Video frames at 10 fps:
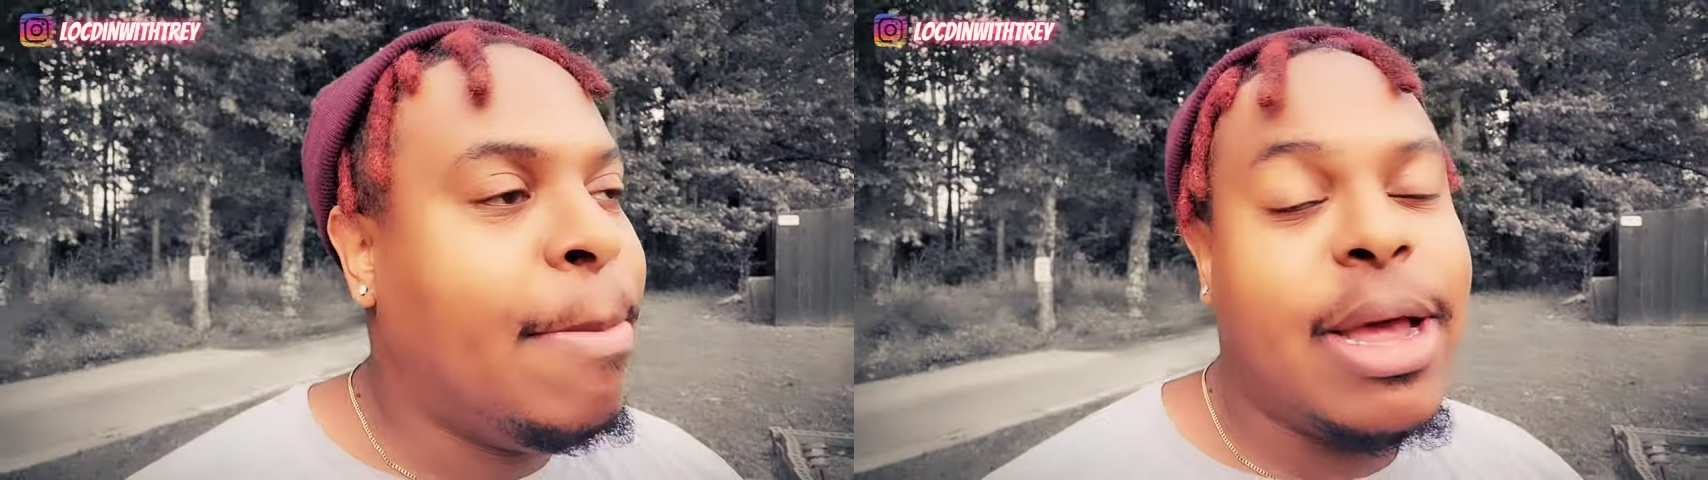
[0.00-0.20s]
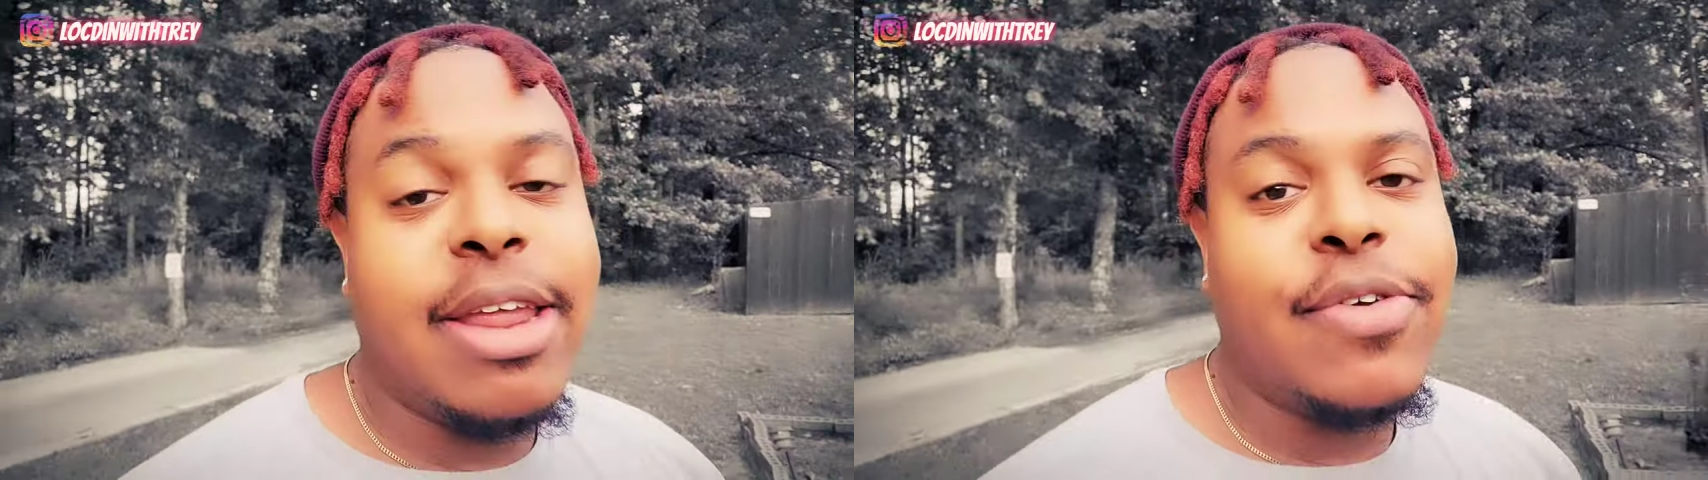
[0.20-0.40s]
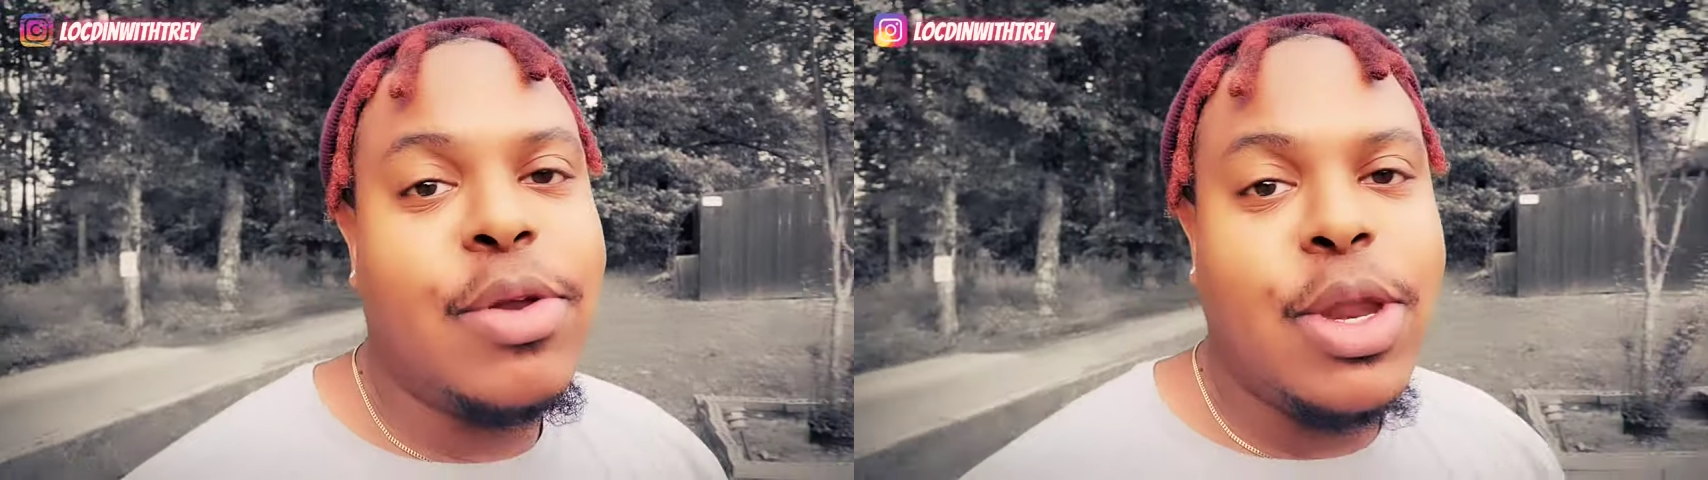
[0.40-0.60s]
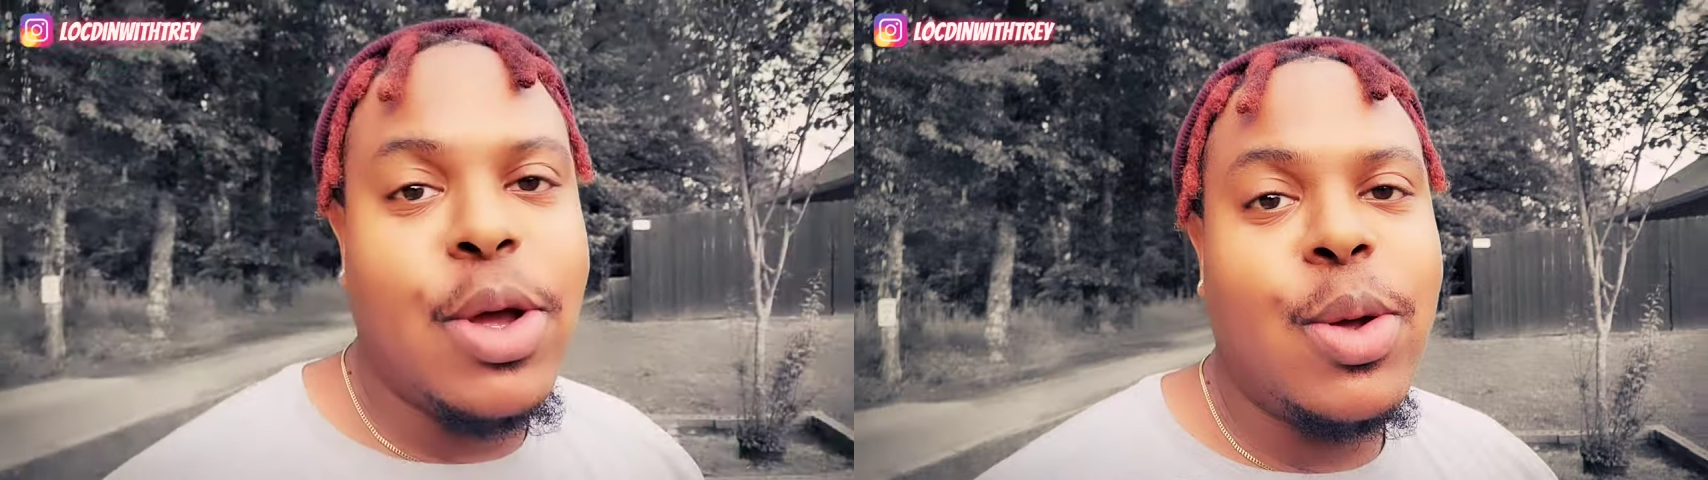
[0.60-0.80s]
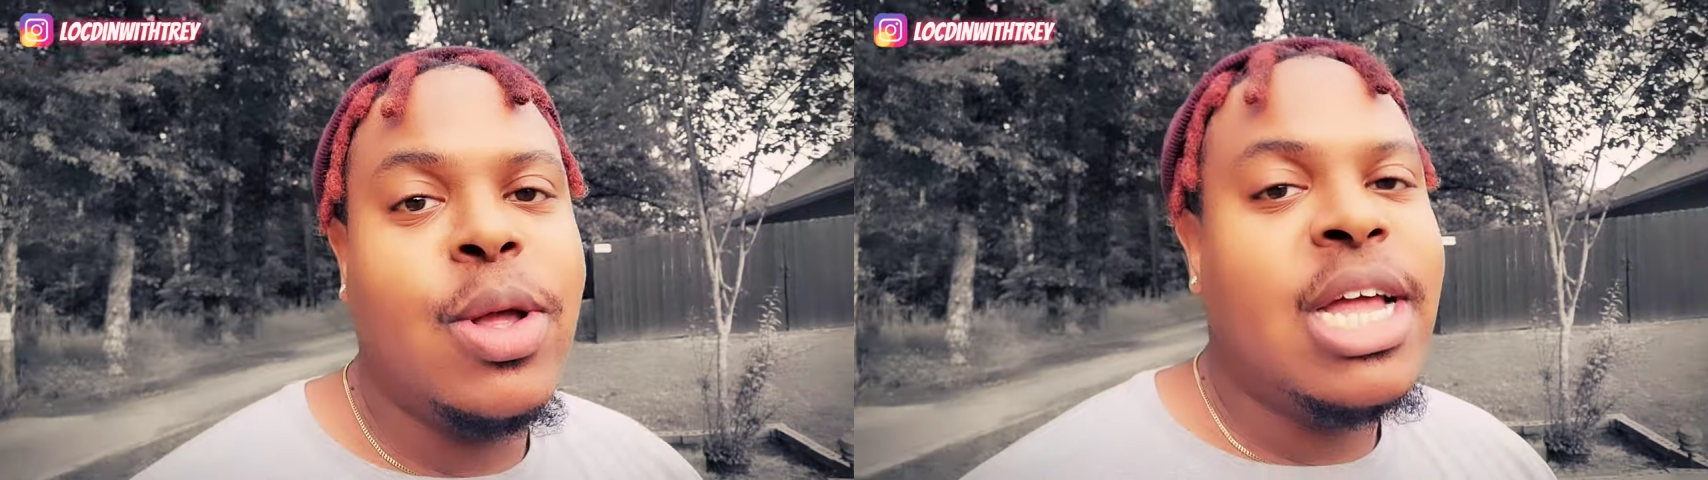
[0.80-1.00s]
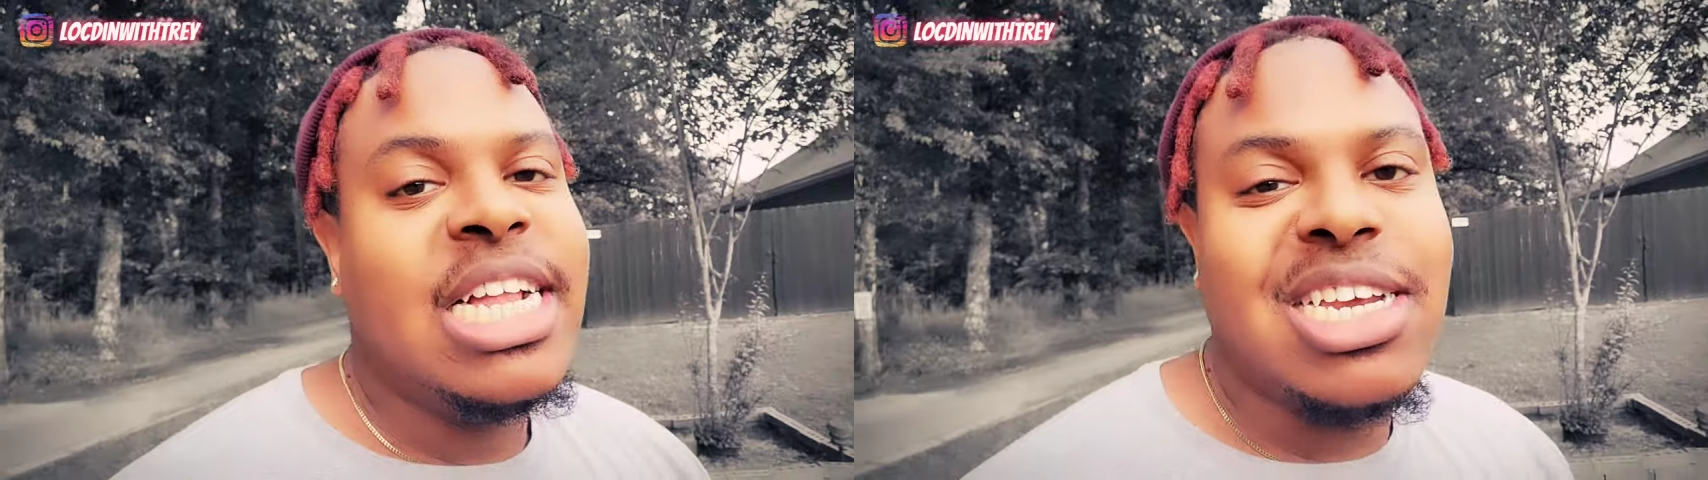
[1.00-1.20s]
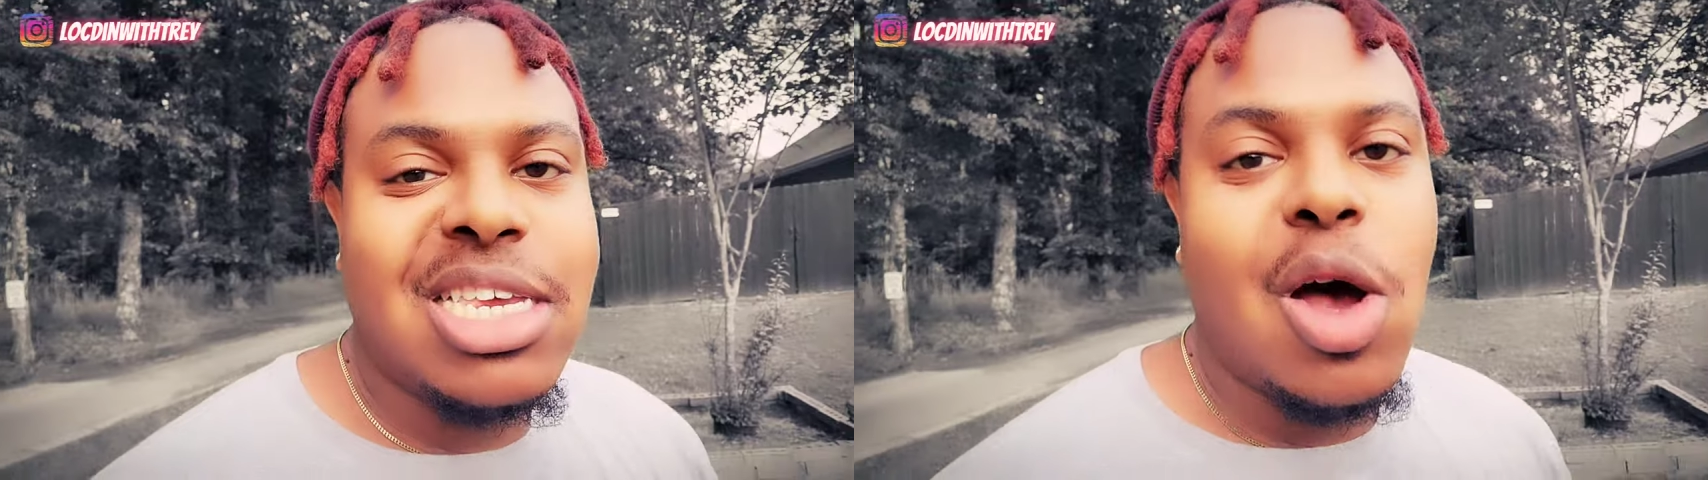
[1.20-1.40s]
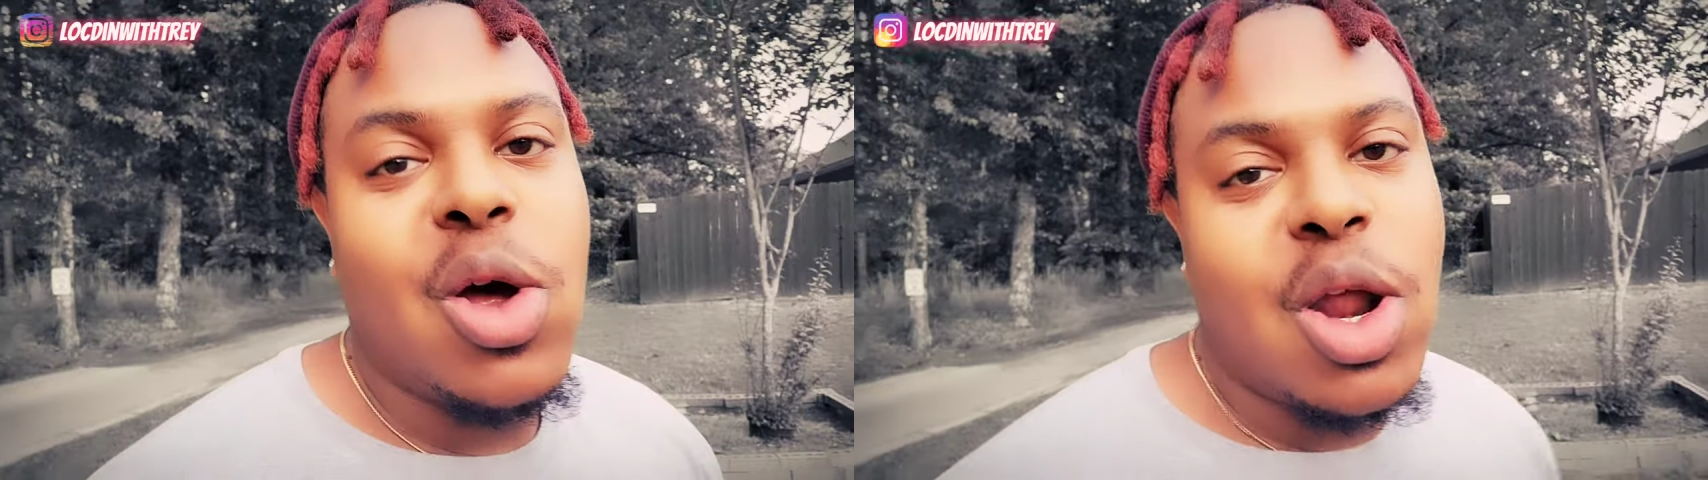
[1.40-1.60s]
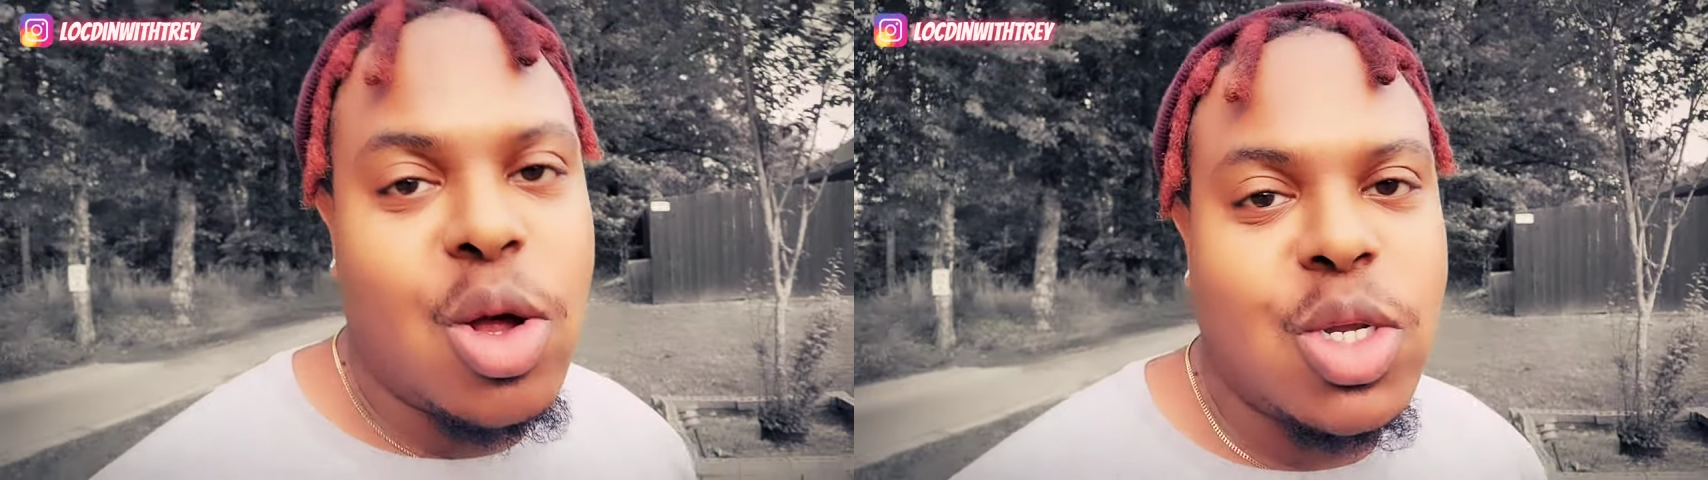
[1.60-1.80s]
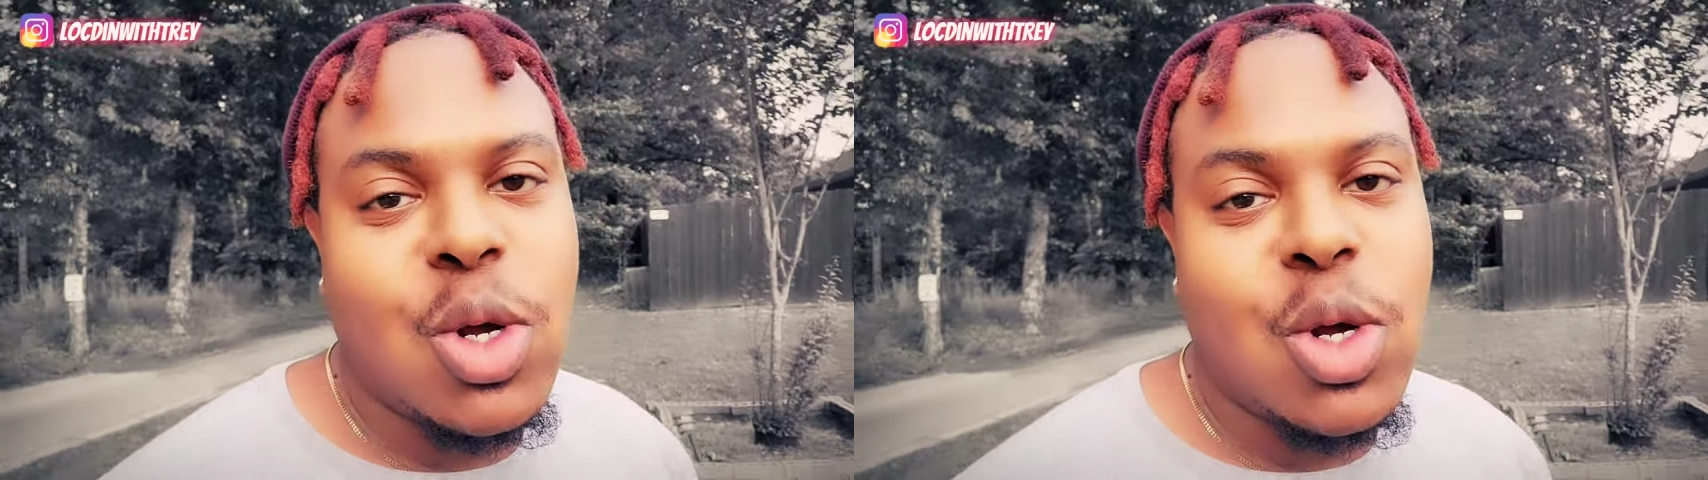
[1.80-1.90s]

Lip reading: but if you do, just hold on